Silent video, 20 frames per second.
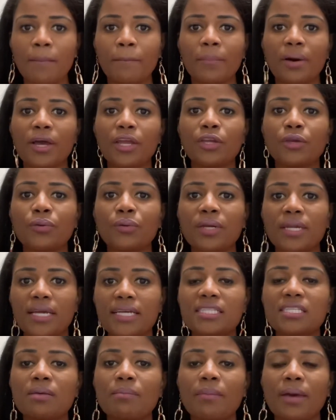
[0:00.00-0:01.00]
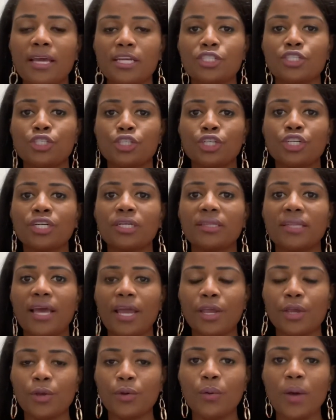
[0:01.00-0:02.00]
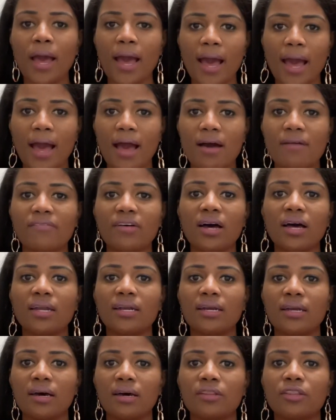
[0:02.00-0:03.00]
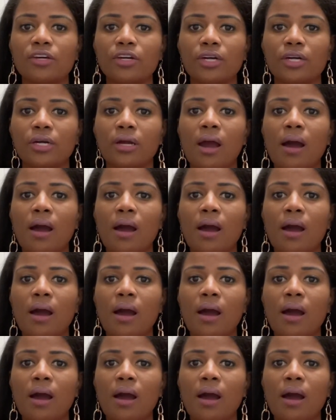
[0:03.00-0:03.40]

but you need to make sure that you have another